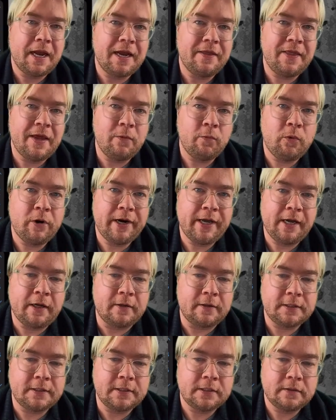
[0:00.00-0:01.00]
And then what
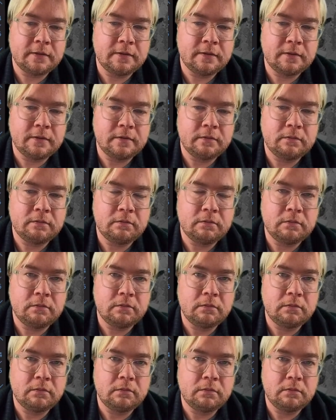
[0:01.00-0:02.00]
else?
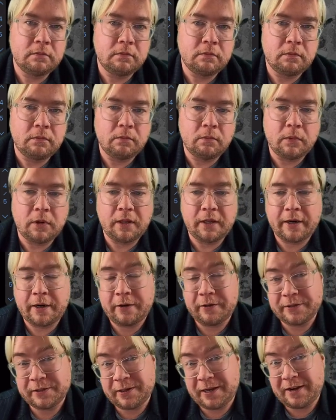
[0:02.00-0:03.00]
Well, I
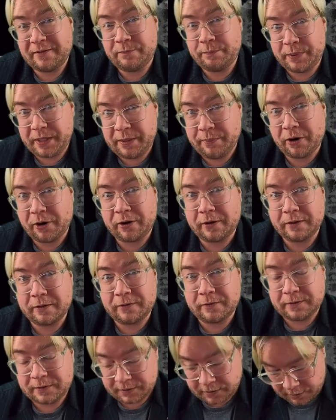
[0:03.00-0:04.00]
also have B
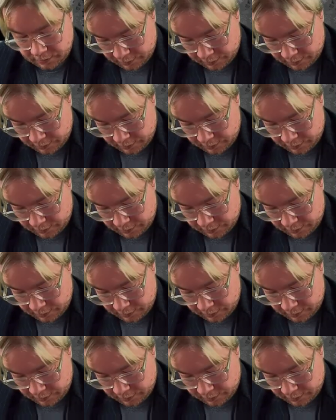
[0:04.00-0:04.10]
particles.